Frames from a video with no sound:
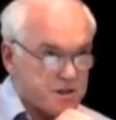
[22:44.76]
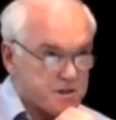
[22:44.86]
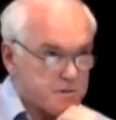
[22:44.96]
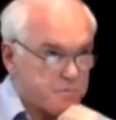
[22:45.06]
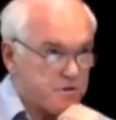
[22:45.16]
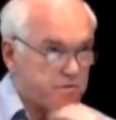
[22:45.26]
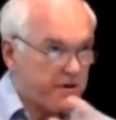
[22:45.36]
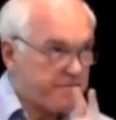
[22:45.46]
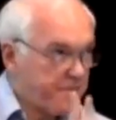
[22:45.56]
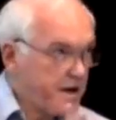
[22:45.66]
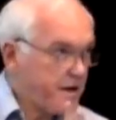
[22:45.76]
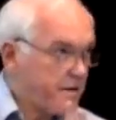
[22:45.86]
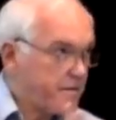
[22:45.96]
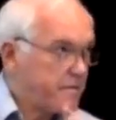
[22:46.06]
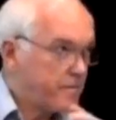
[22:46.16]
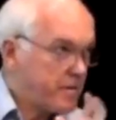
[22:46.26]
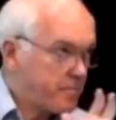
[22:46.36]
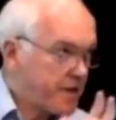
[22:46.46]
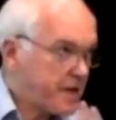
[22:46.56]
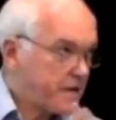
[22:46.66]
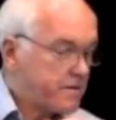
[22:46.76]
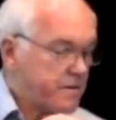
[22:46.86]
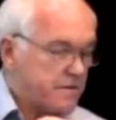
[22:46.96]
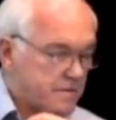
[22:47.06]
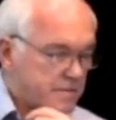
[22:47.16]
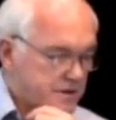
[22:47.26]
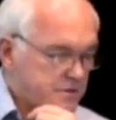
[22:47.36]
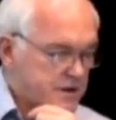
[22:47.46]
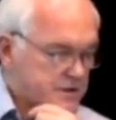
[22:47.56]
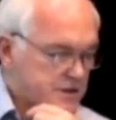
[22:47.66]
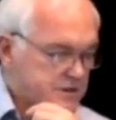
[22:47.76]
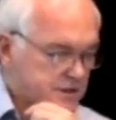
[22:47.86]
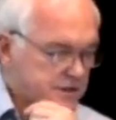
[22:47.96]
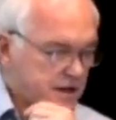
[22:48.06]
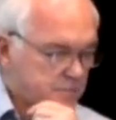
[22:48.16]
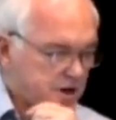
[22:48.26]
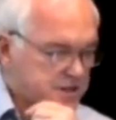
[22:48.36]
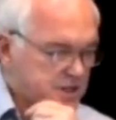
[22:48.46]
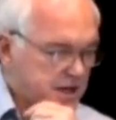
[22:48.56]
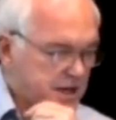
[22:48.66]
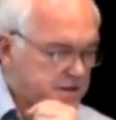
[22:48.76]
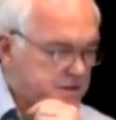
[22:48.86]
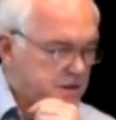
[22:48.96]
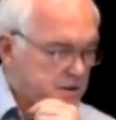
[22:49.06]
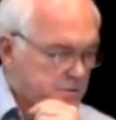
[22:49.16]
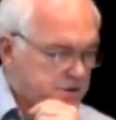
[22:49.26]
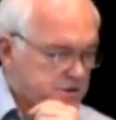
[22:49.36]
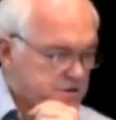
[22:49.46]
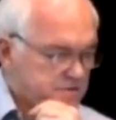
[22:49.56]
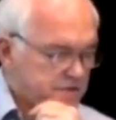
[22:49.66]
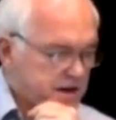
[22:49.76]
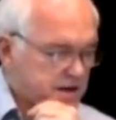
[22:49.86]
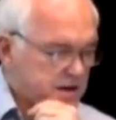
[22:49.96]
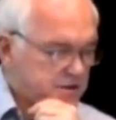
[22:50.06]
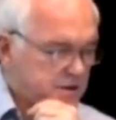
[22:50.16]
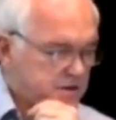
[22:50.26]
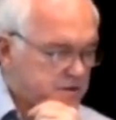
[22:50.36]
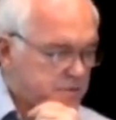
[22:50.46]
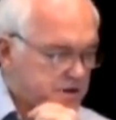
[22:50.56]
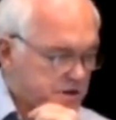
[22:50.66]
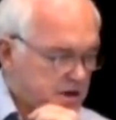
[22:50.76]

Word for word: she doesn't approve of their, meaning the translation that that mosque has, which is in fact not theirs but